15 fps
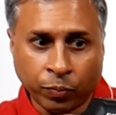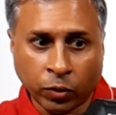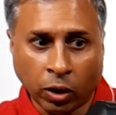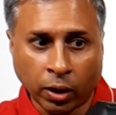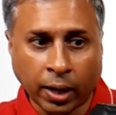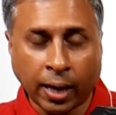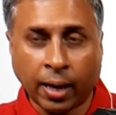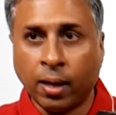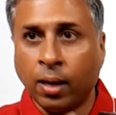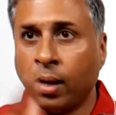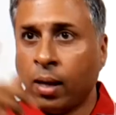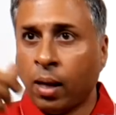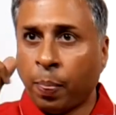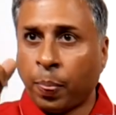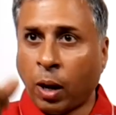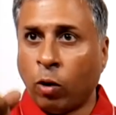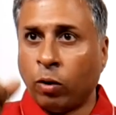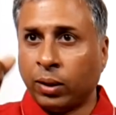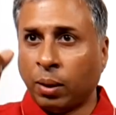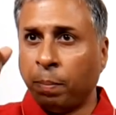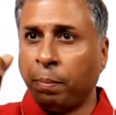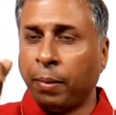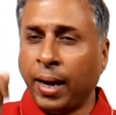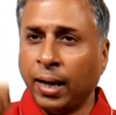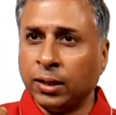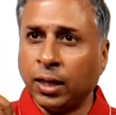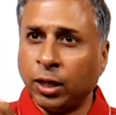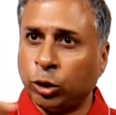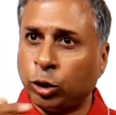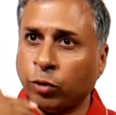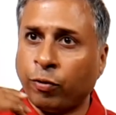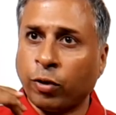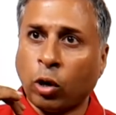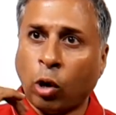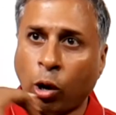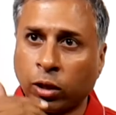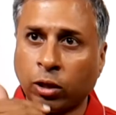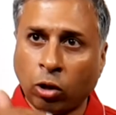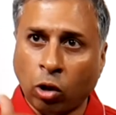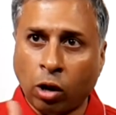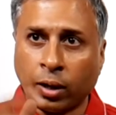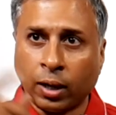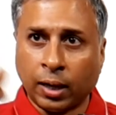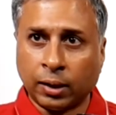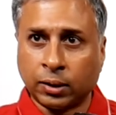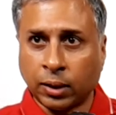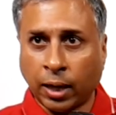Okay, now the major issue for all the long lens,